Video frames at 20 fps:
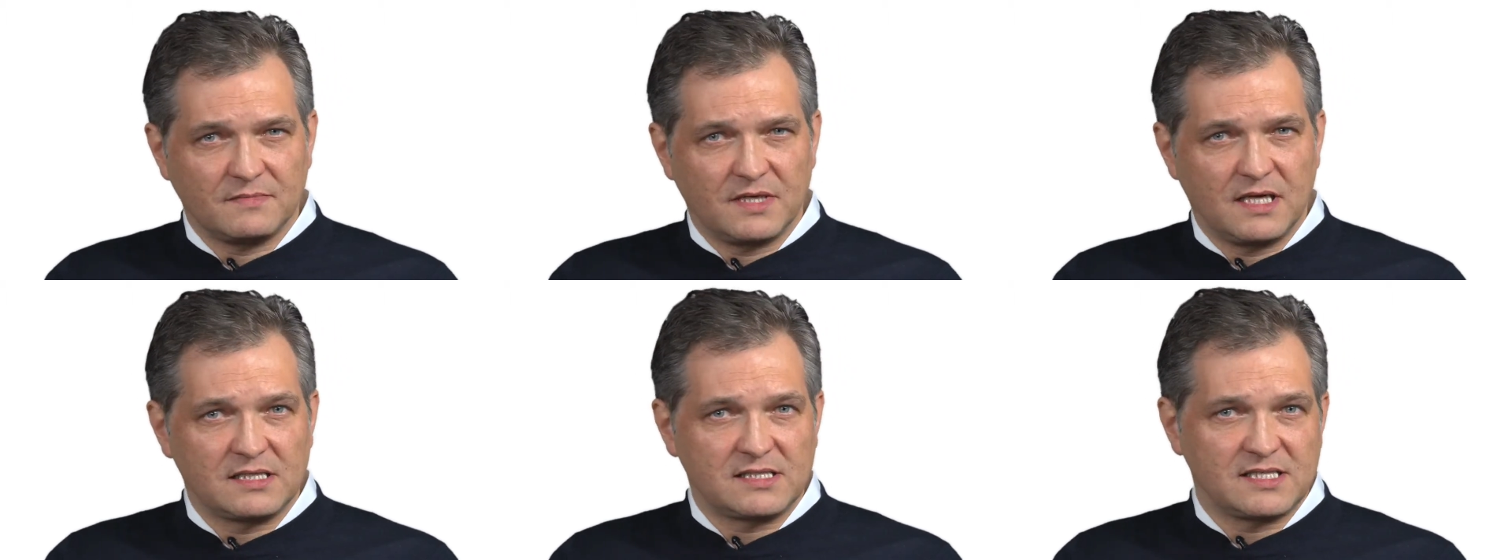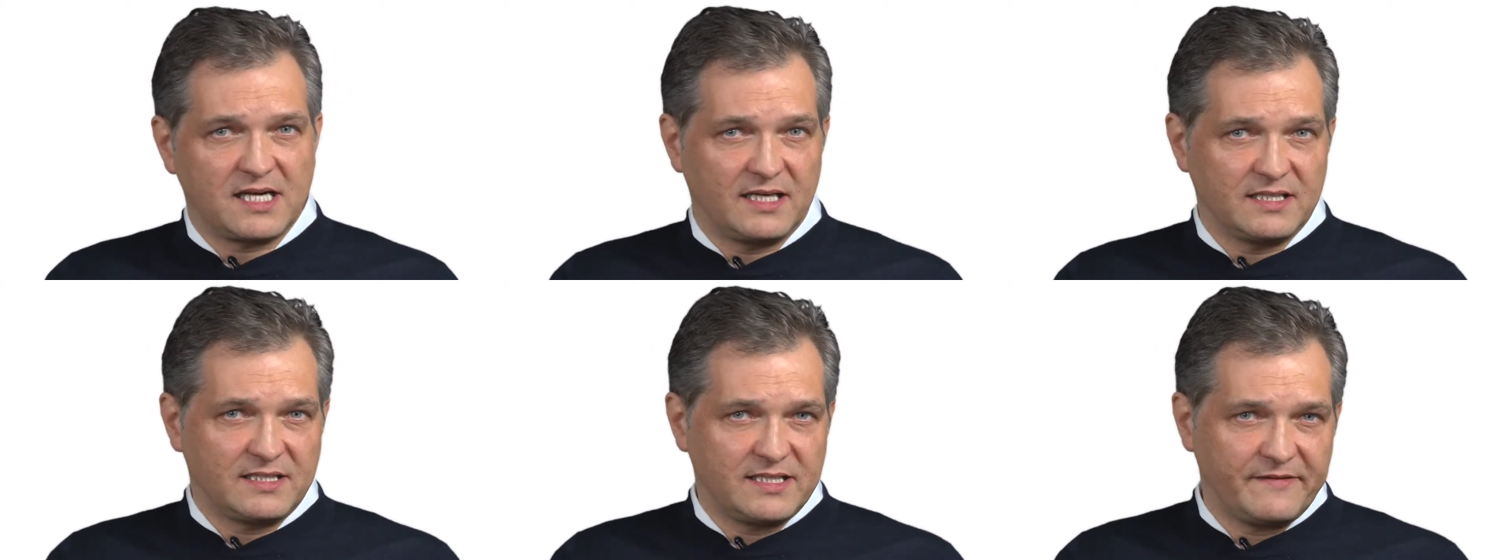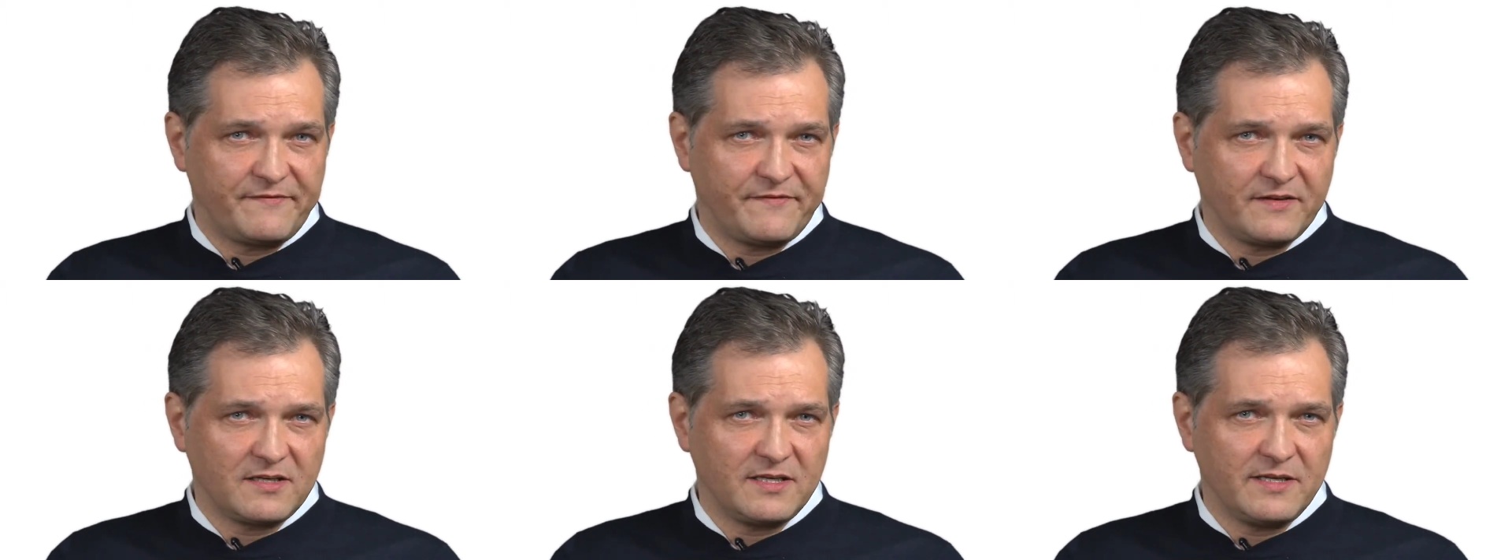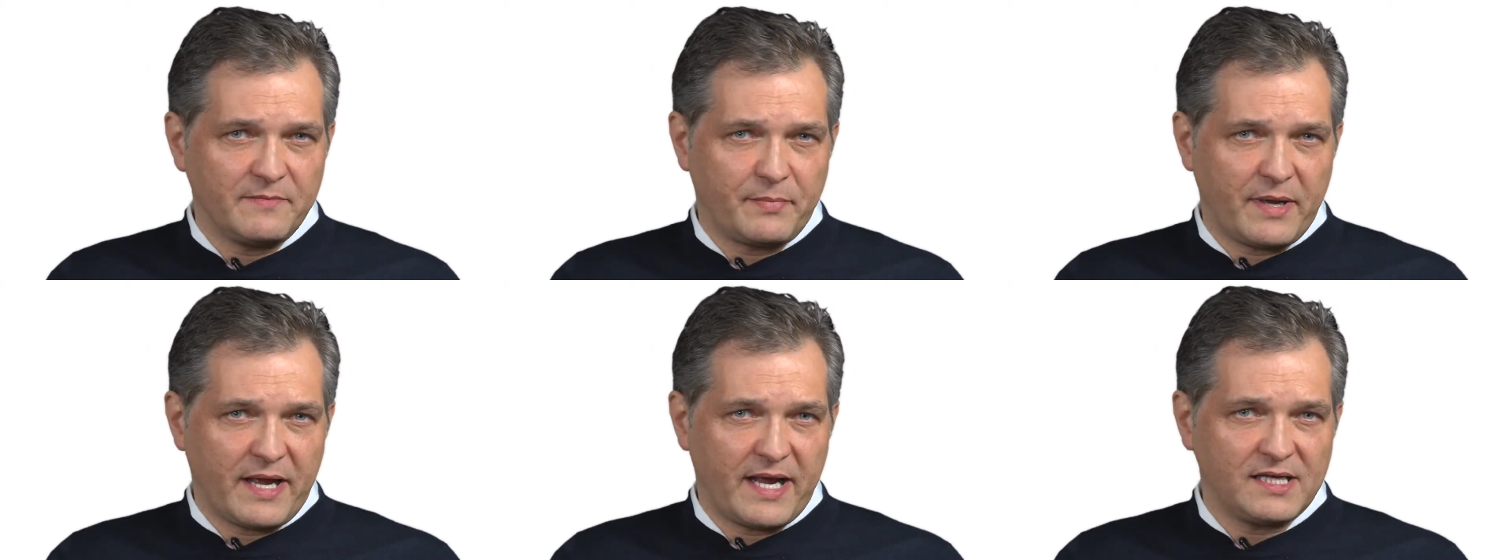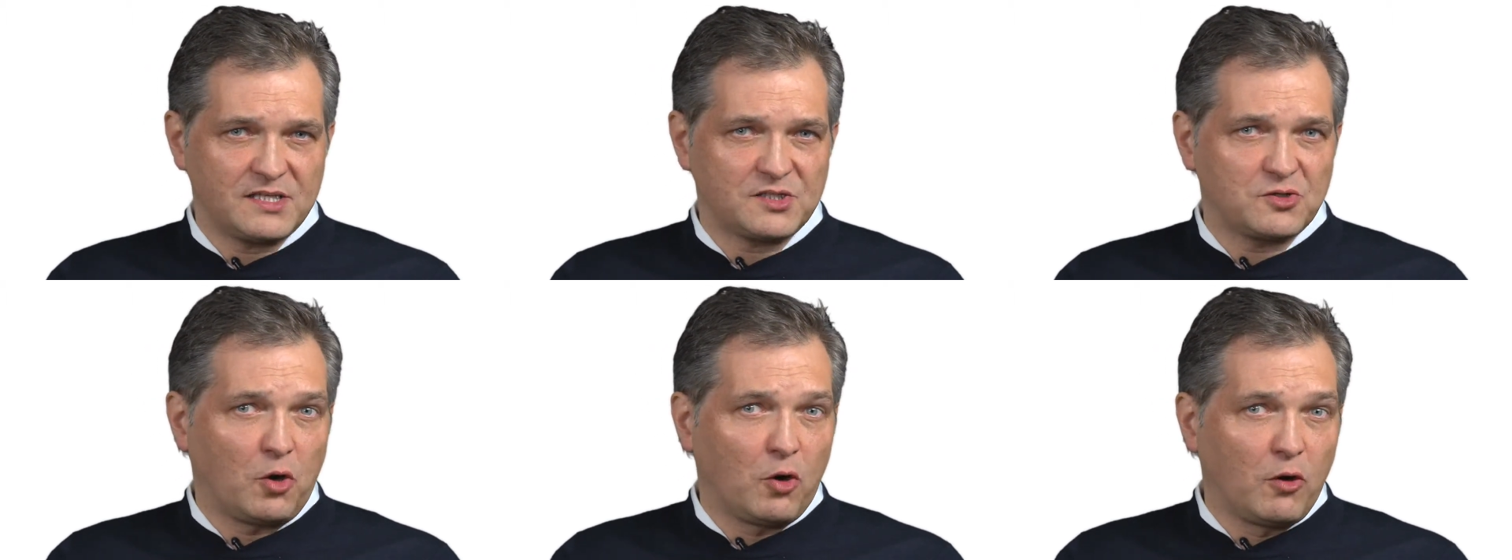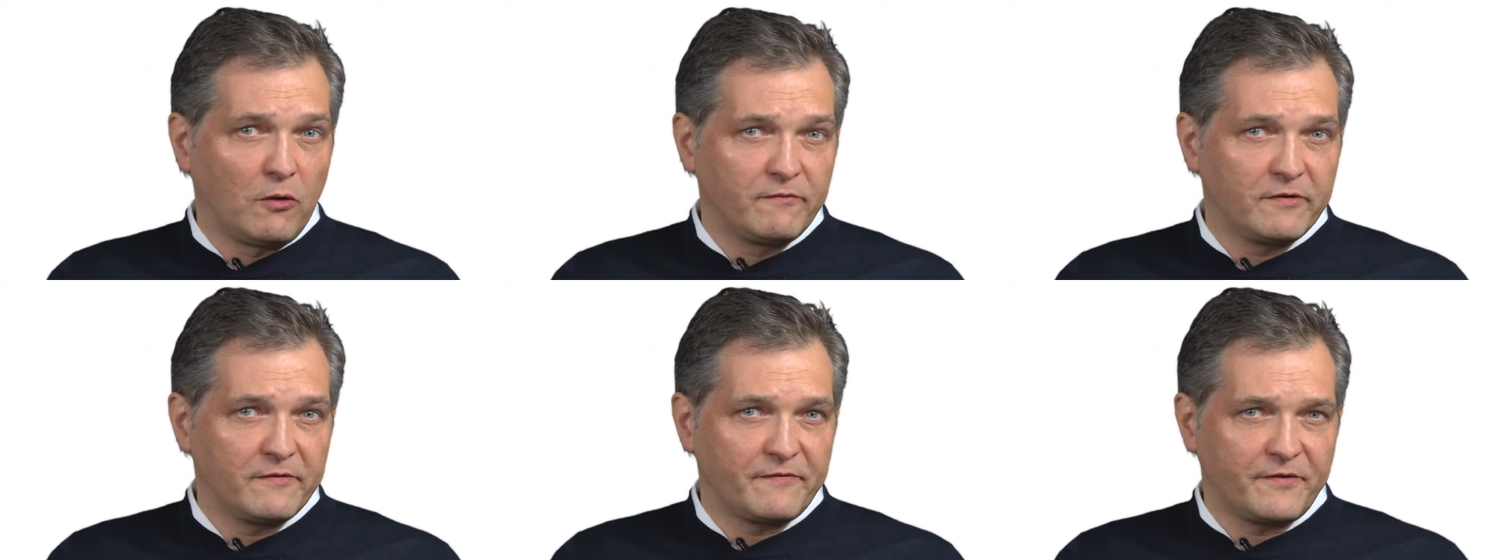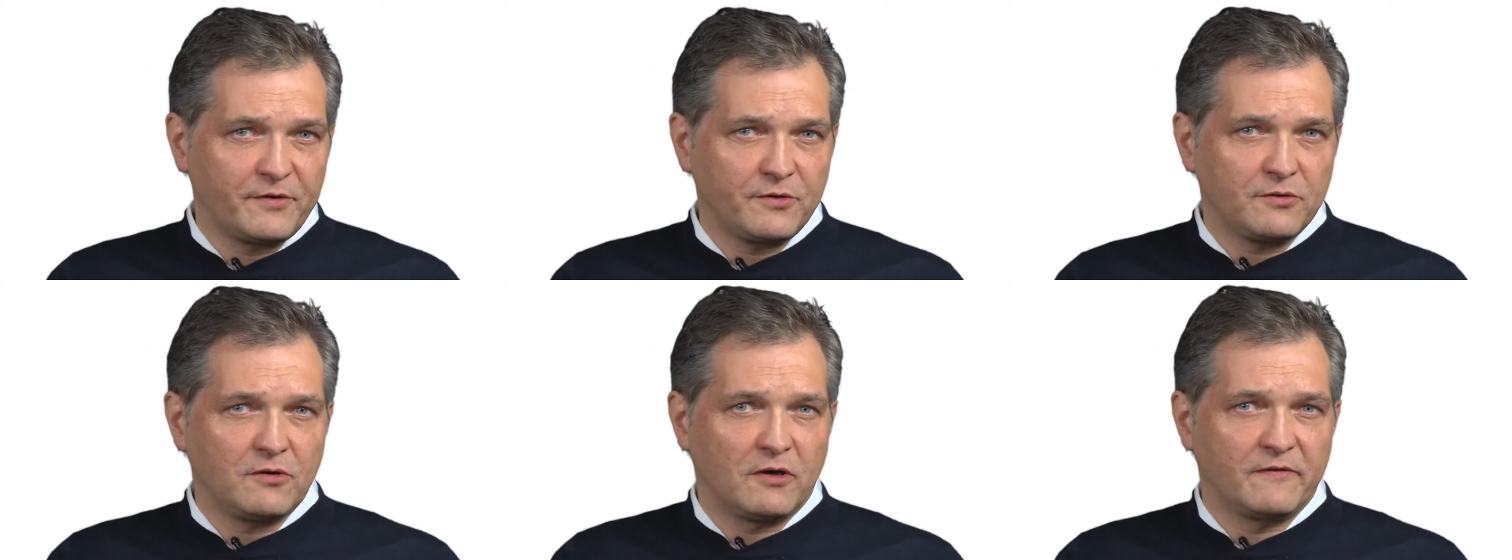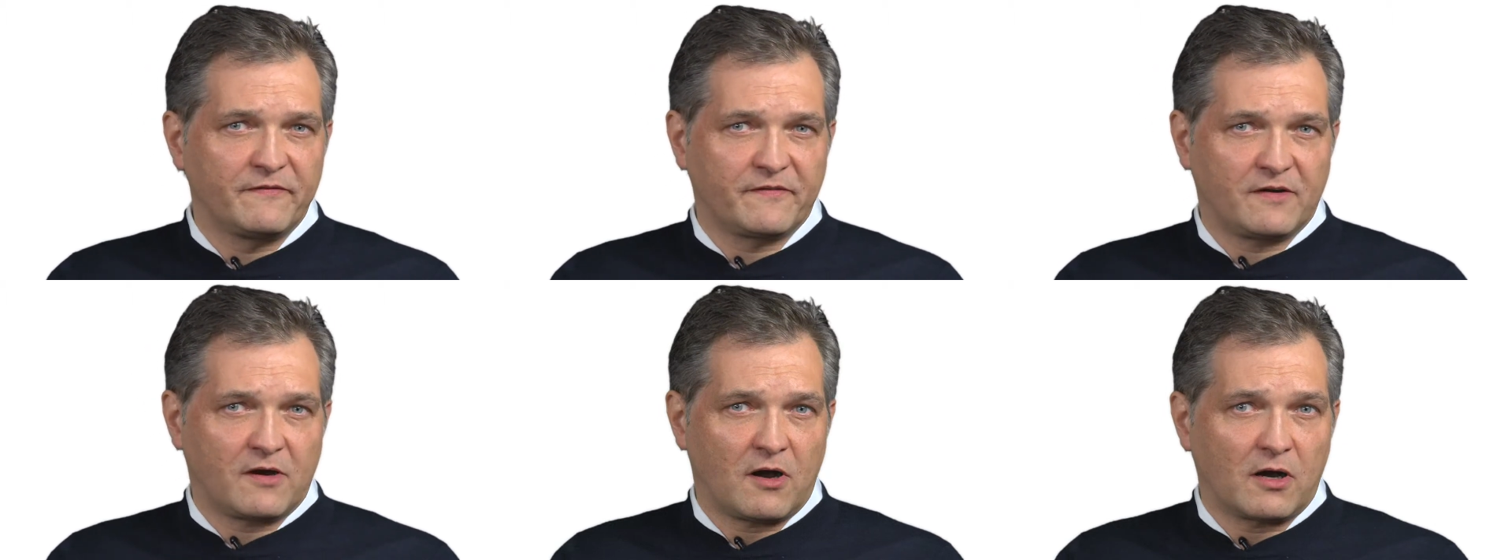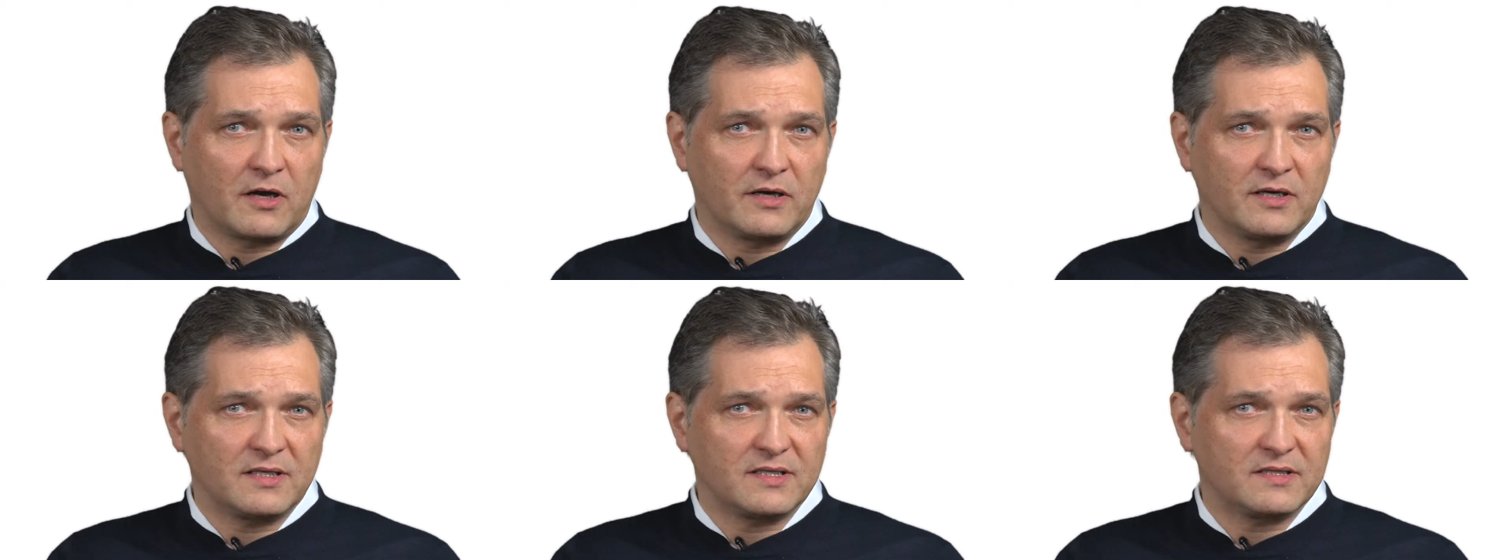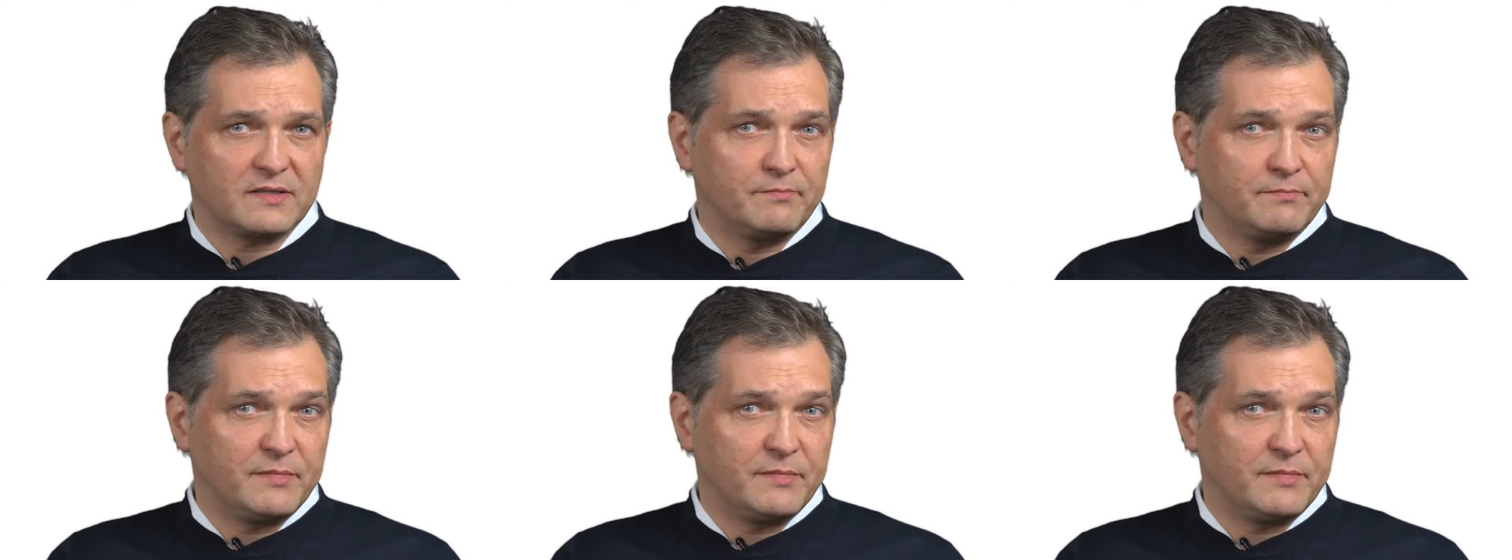a scientifically based overview of current